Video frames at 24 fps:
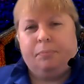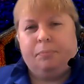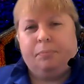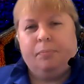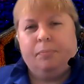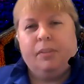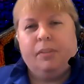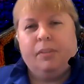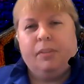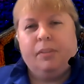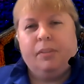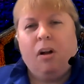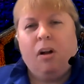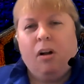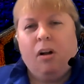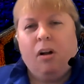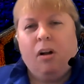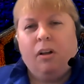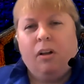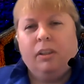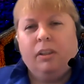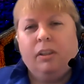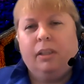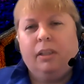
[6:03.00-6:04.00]

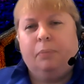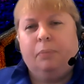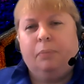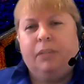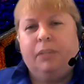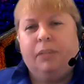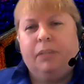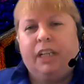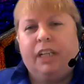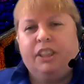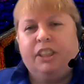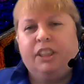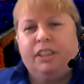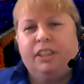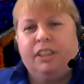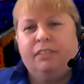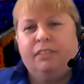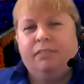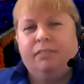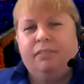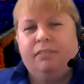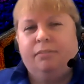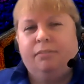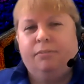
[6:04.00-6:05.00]
Call, objection,
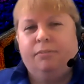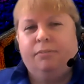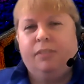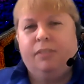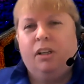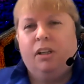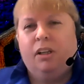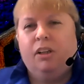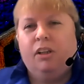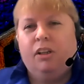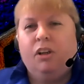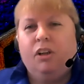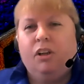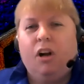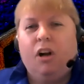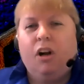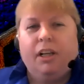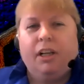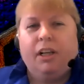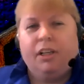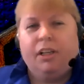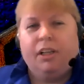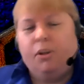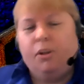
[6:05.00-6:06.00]
God
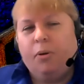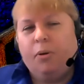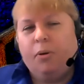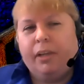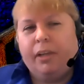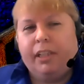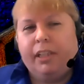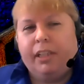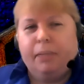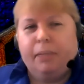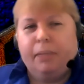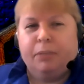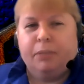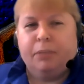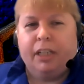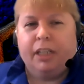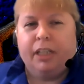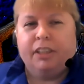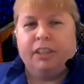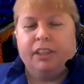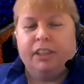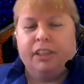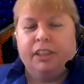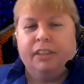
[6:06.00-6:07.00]
ignoring the
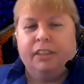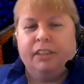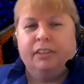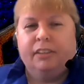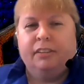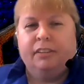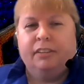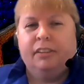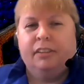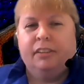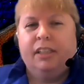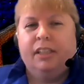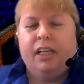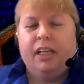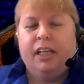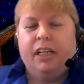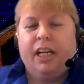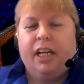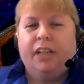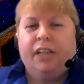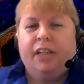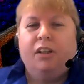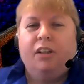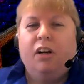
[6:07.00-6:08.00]
objection,
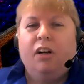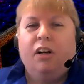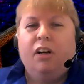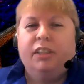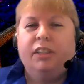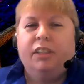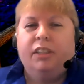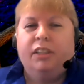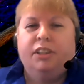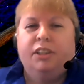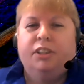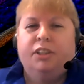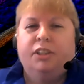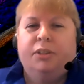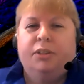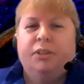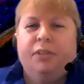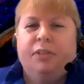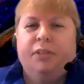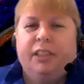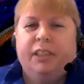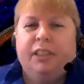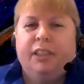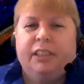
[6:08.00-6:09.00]
and God's
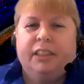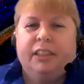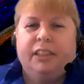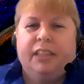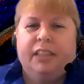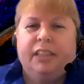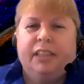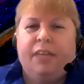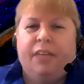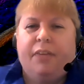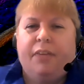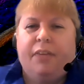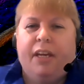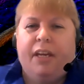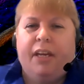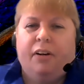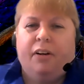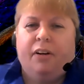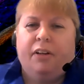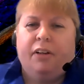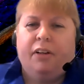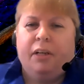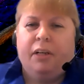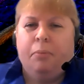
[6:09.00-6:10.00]
assurance that they
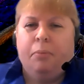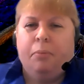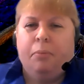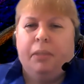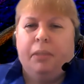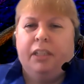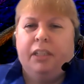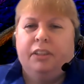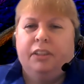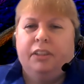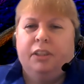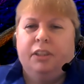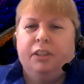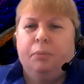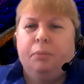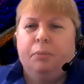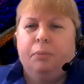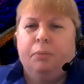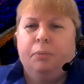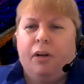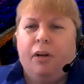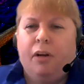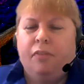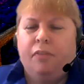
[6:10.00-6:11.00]
are committed to the
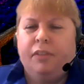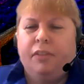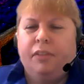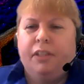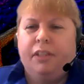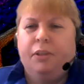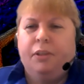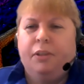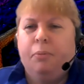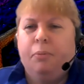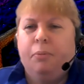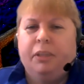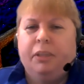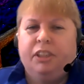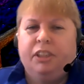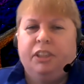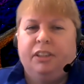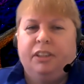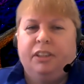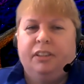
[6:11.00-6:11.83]
prophet and their mission.